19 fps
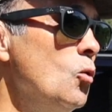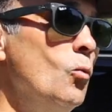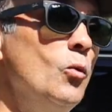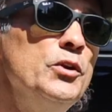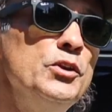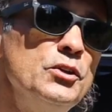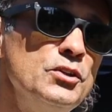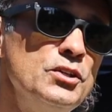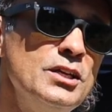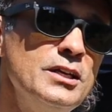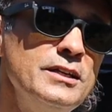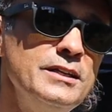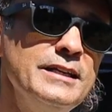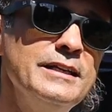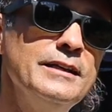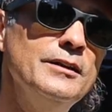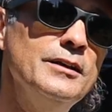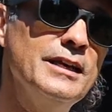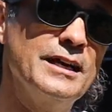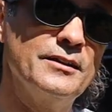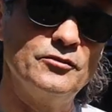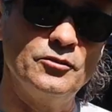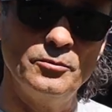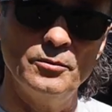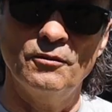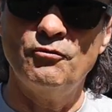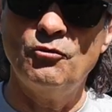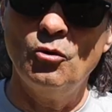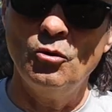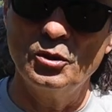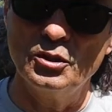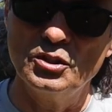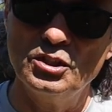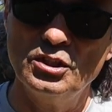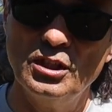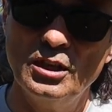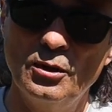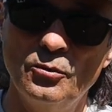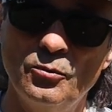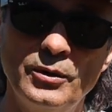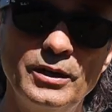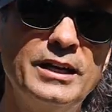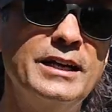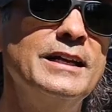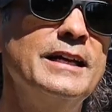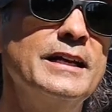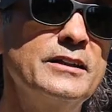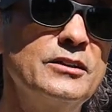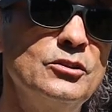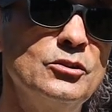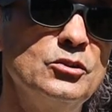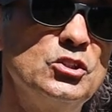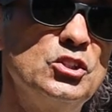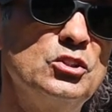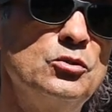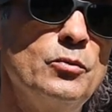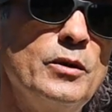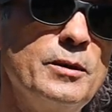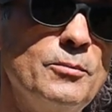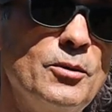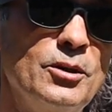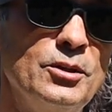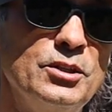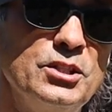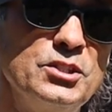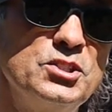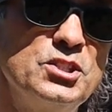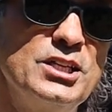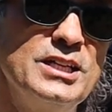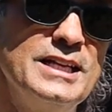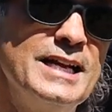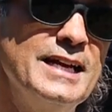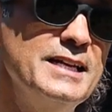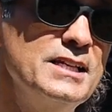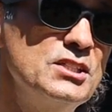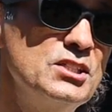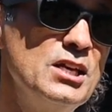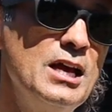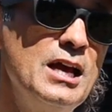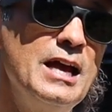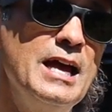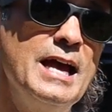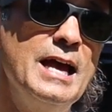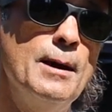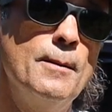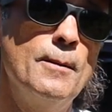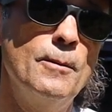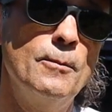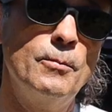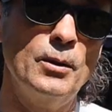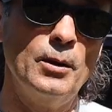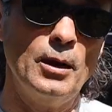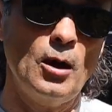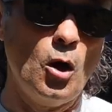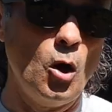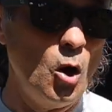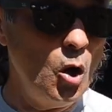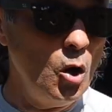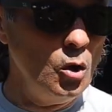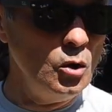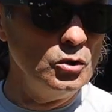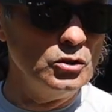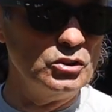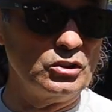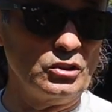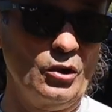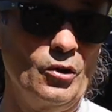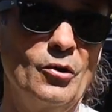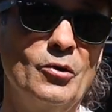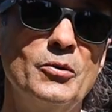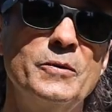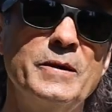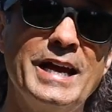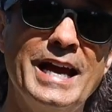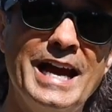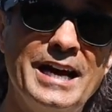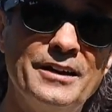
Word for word: when you're done you have to, of course, reconnect those sway bar disconnects, but also you